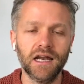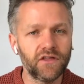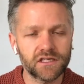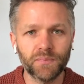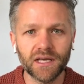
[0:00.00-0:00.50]
if
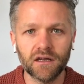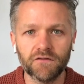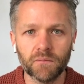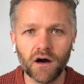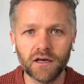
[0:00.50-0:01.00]
there's a big enough
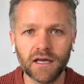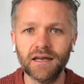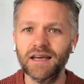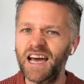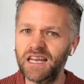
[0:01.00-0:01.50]
market
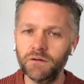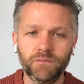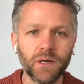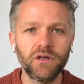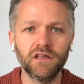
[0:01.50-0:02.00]
and you're
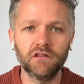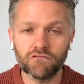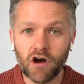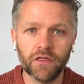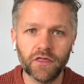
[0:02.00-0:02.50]
building the
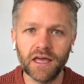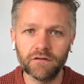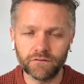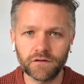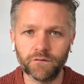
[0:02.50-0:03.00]
right thing
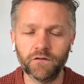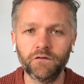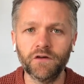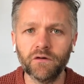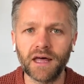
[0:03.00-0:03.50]
to
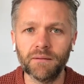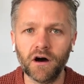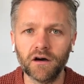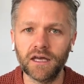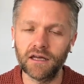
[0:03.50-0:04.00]
fulfill that
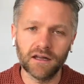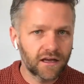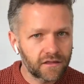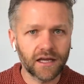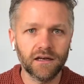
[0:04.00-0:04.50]
market,
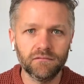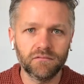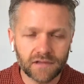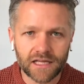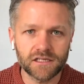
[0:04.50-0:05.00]
then
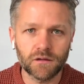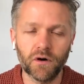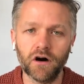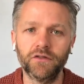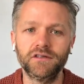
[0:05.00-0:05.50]
that's the
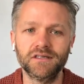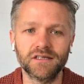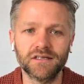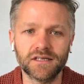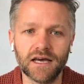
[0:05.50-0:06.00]
path to
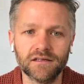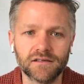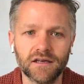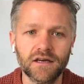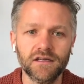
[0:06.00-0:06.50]
success.
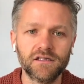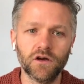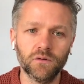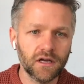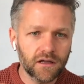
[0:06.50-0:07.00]
So
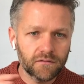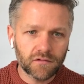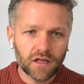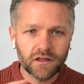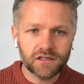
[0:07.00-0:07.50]

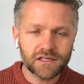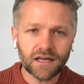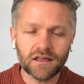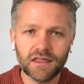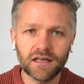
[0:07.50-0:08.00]
the
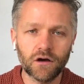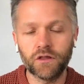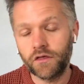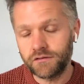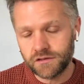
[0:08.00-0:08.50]
second thing, the
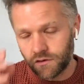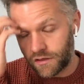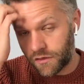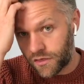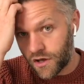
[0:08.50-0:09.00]

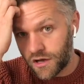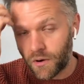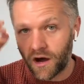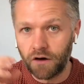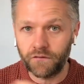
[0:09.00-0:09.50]
third
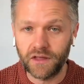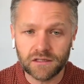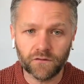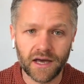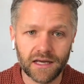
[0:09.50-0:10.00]
part of this
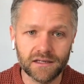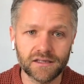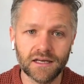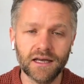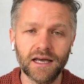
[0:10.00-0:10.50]
phase
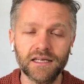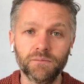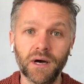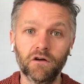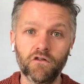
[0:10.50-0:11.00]
is
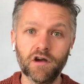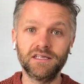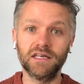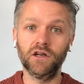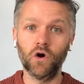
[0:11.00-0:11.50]
about
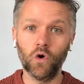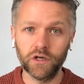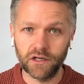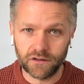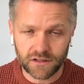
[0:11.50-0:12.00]
creating an
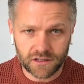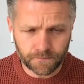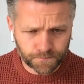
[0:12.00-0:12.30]
audience.